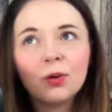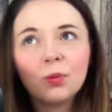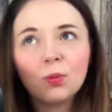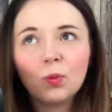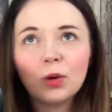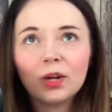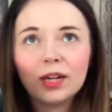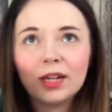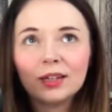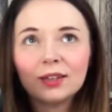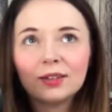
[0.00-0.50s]

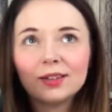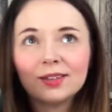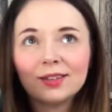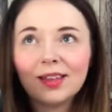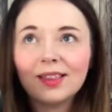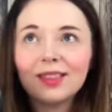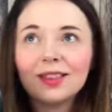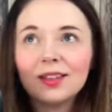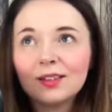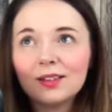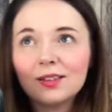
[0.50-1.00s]
when I
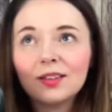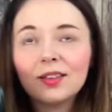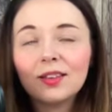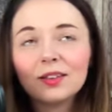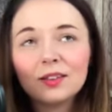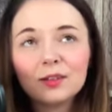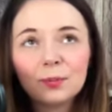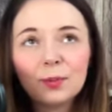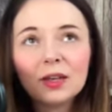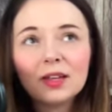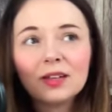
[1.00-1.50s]
said this to
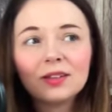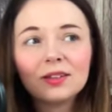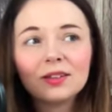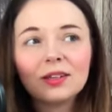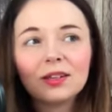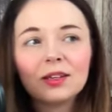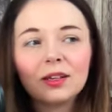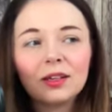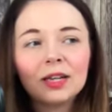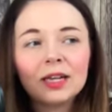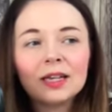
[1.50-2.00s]
this
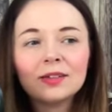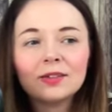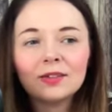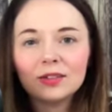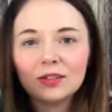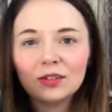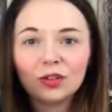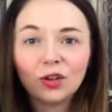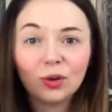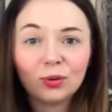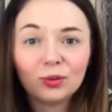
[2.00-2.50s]
person, it
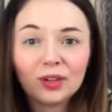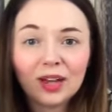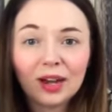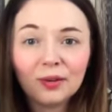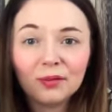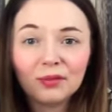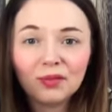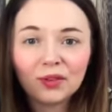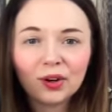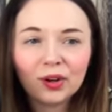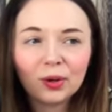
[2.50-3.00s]
didn't go
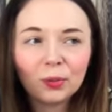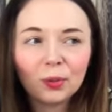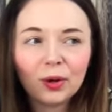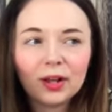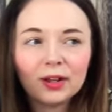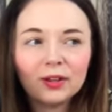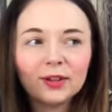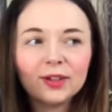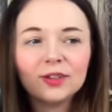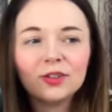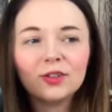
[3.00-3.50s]
down very
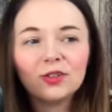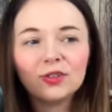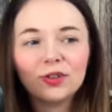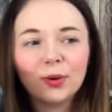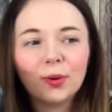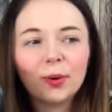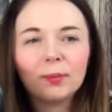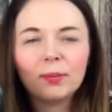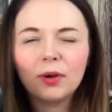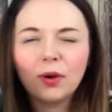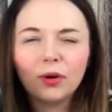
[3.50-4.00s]
well, and
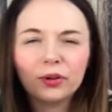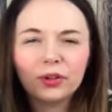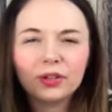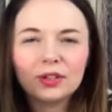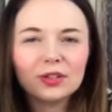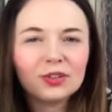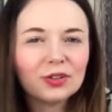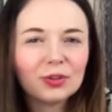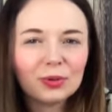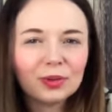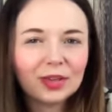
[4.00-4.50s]
so I'm not going
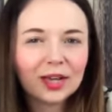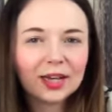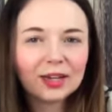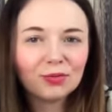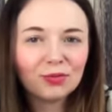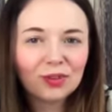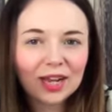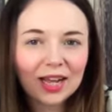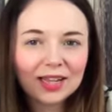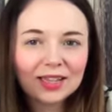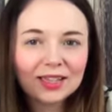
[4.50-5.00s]
to do that in
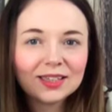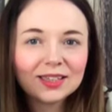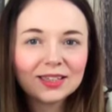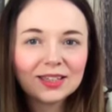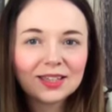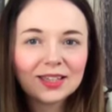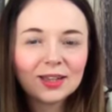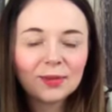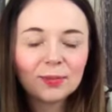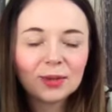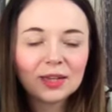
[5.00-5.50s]

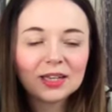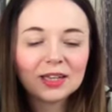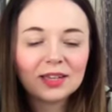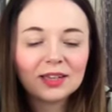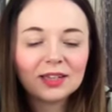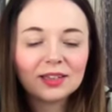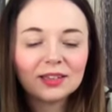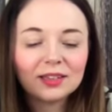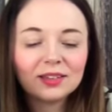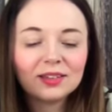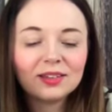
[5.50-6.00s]
reality
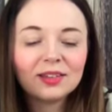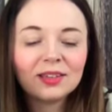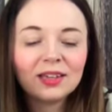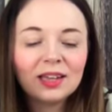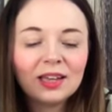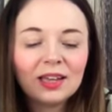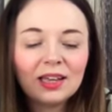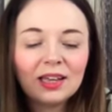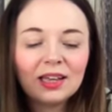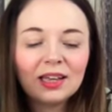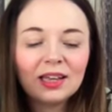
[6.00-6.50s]
because
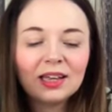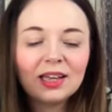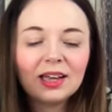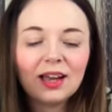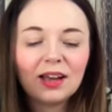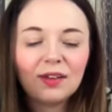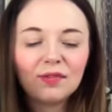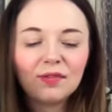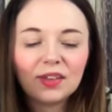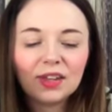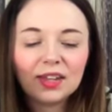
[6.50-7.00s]

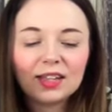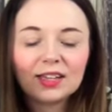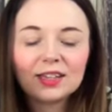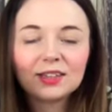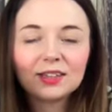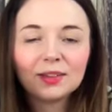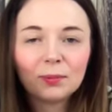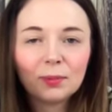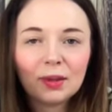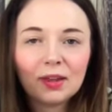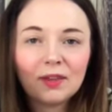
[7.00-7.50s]
I feel like
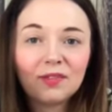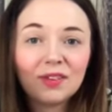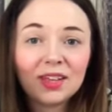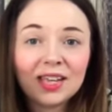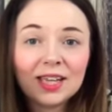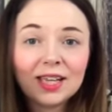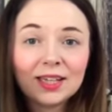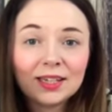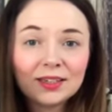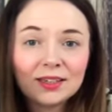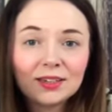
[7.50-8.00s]
it's a bit of a
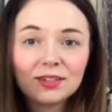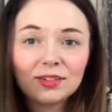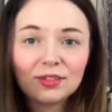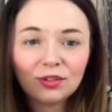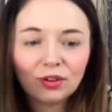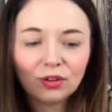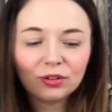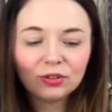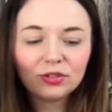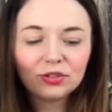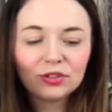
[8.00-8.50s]
hint
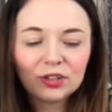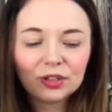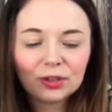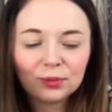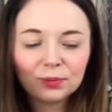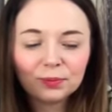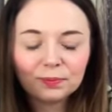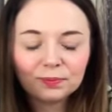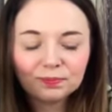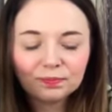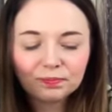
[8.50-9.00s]
not to.